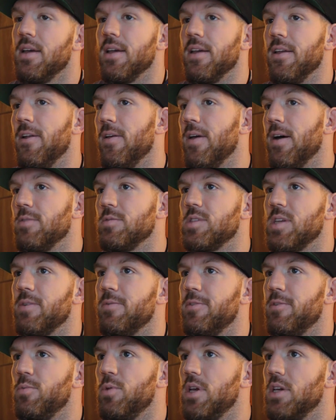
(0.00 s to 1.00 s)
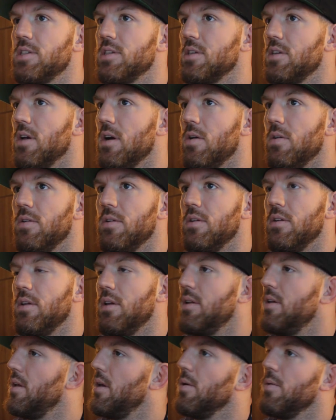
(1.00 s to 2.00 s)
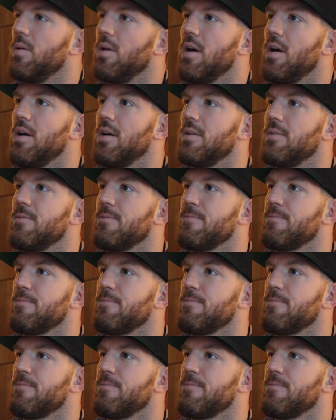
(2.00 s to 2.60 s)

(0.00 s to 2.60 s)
you know that was seven weeks ago, and, and here we are.